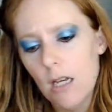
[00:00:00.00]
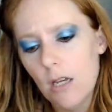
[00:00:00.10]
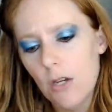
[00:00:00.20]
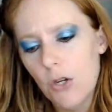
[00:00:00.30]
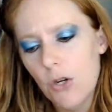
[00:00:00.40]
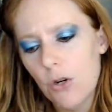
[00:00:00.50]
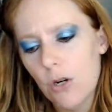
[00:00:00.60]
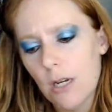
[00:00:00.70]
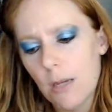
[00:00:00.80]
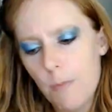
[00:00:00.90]

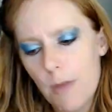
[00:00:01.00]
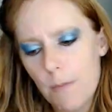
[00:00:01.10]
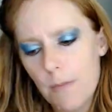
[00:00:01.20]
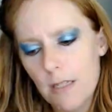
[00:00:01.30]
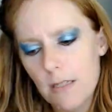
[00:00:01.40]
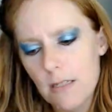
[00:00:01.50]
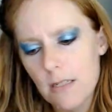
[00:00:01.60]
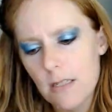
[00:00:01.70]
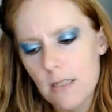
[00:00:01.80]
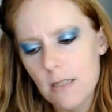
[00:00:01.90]
your
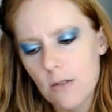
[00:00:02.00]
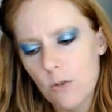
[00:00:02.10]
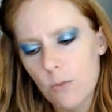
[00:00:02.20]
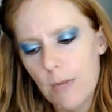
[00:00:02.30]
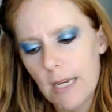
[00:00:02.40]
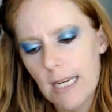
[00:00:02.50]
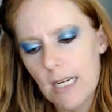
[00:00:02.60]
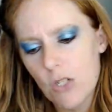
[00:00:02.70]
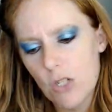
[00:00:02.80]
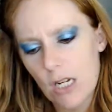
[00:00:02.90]
commitments to
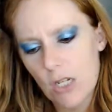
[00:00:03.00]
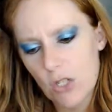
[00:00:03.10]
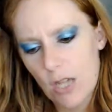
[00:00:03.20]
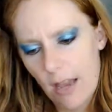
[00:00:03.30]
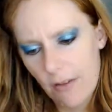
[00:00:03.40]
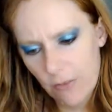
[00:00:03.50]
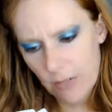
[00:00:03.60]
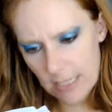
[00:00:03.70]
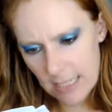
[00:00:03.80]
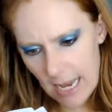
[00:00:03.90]
making change
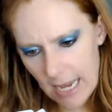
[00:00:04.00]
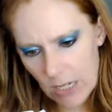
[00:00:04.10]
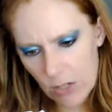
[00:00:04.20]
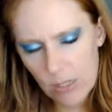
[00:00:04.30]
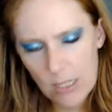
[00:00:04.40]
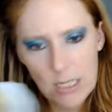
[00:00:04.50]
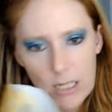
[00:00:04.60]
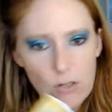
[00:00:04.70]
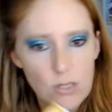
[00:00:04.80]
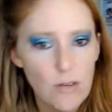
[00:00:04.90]
every day, you can dig
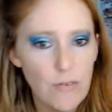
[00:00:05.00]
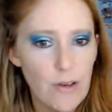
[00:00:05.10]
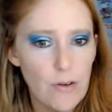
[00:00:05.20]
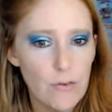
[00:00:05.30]
yourself out.